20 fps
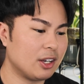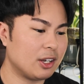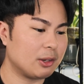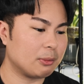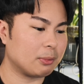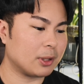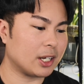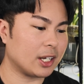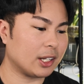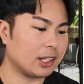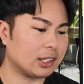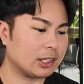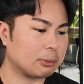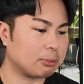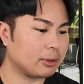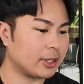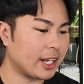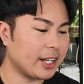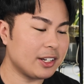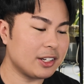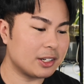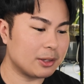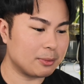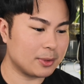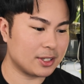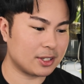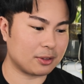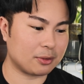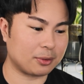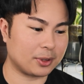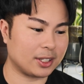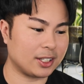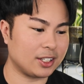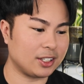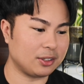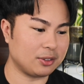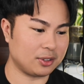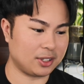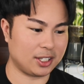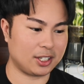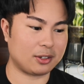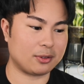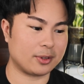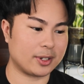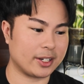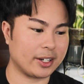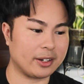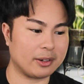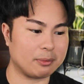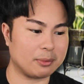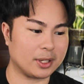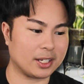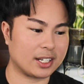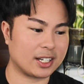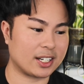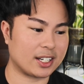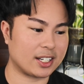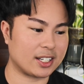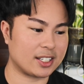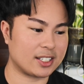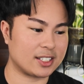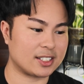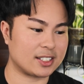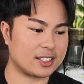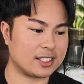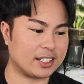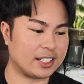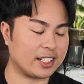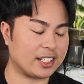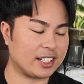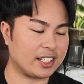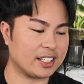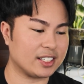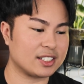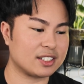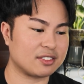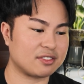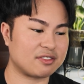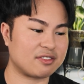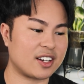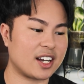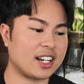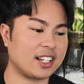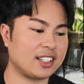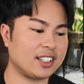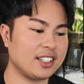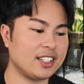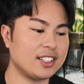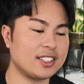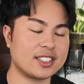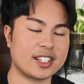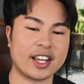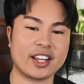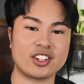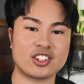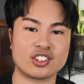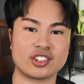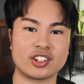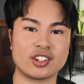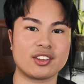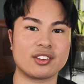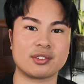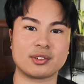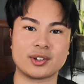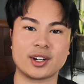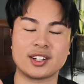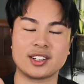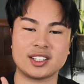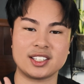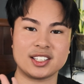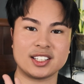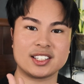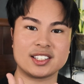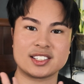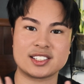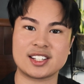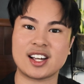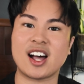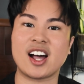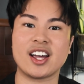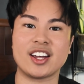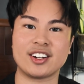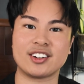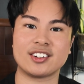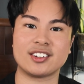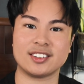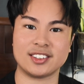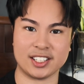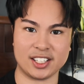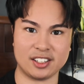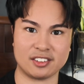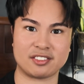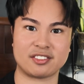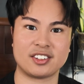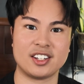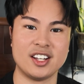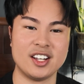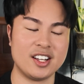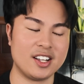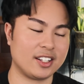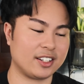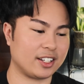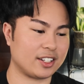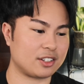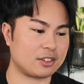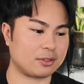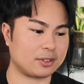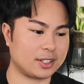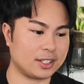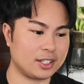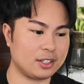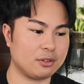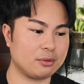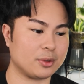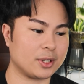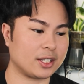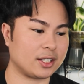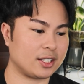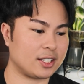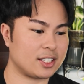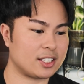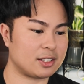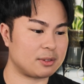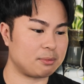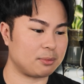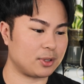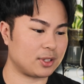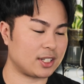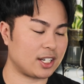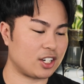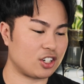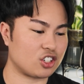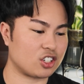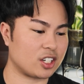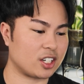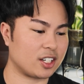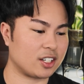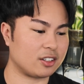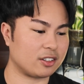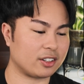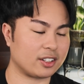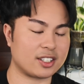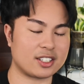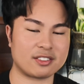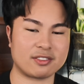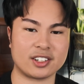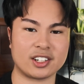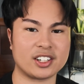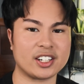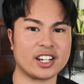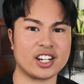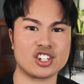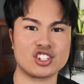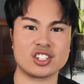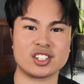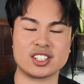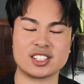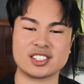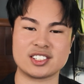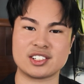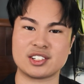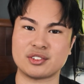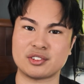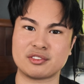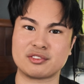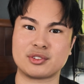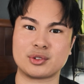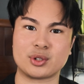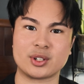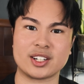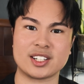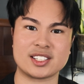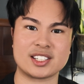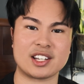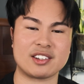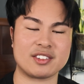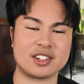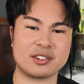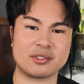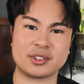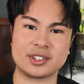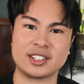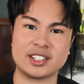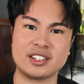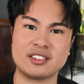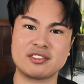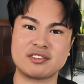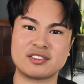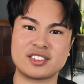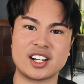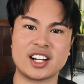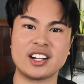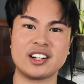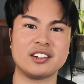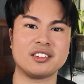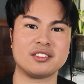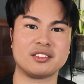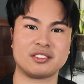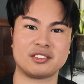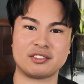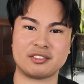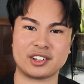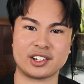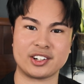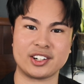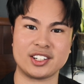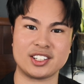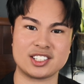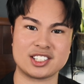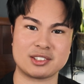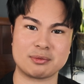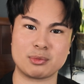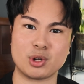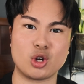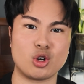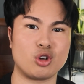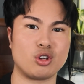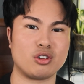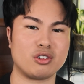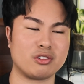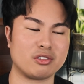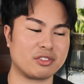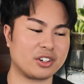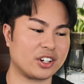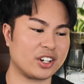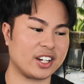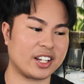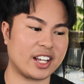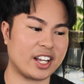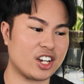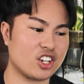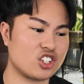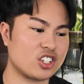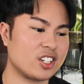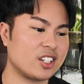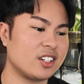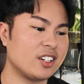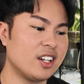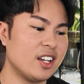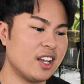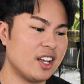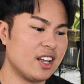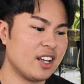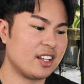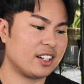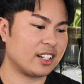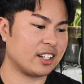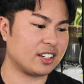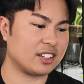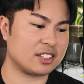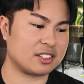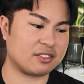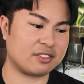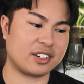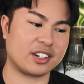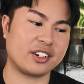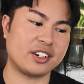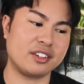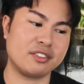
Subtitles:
But the Platinum is a really unique one because it is finely textured throughout the entire leaf. That's really what this mutation or this variation is known for, is having really fine, very small variegation that is very